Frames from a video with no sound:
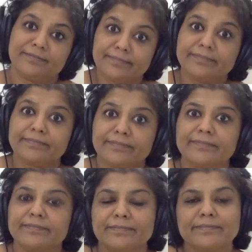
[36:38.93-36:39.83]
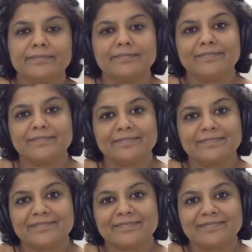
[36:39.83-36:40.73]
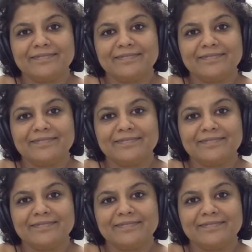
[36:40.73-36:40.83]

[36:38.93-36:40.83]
[no speech]